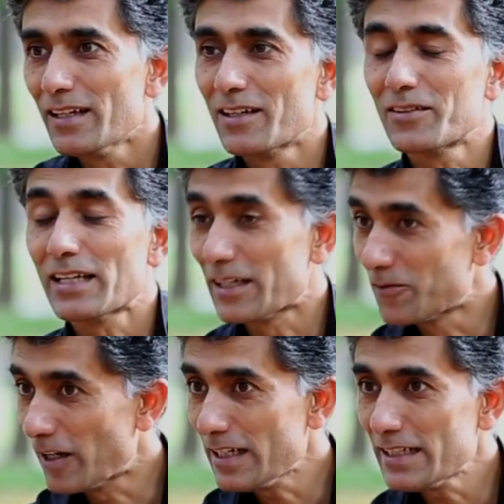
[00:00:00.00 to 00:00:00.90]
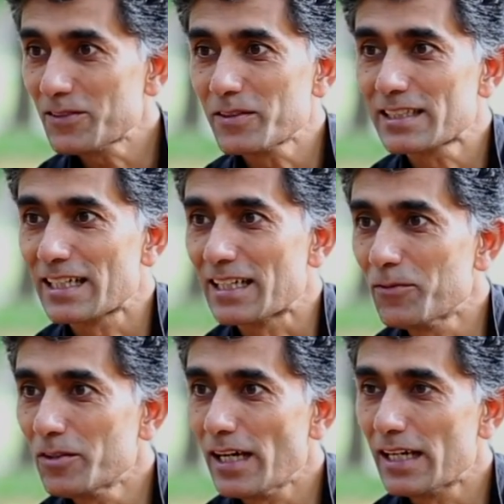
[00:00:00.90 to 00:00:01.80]
Now the advantage which
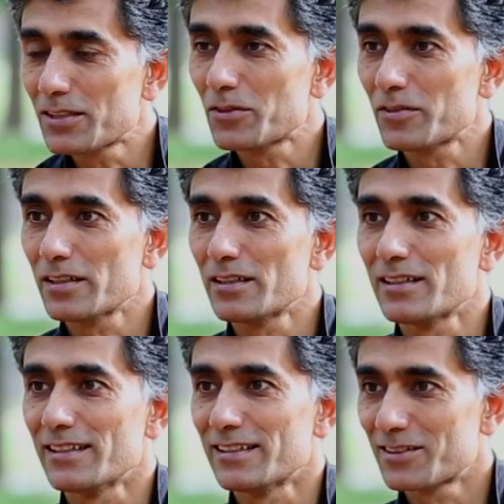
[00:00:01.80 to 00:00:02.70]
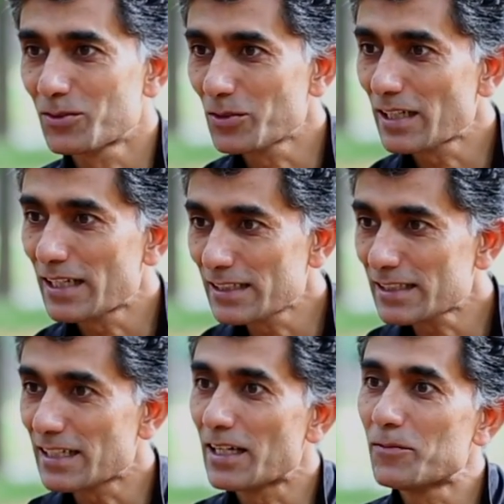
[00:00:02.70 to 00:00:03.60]
Kanamo has over Stok Kangri
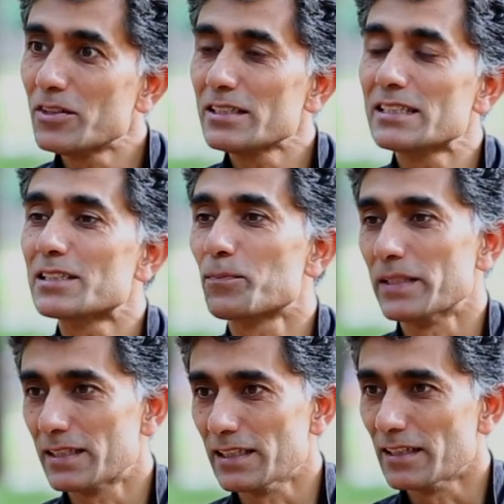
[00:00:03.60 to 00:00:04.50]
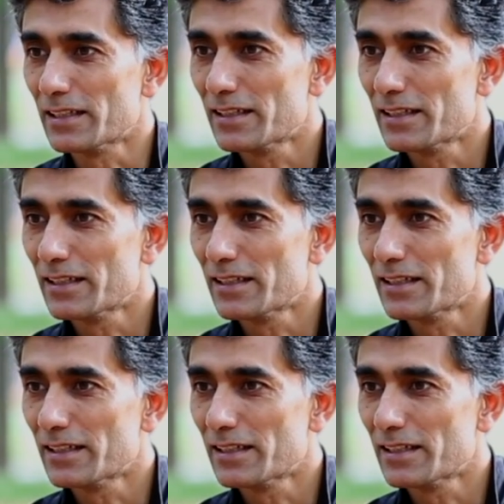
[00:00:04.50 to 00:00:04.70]
is Kanamo is in Spiti,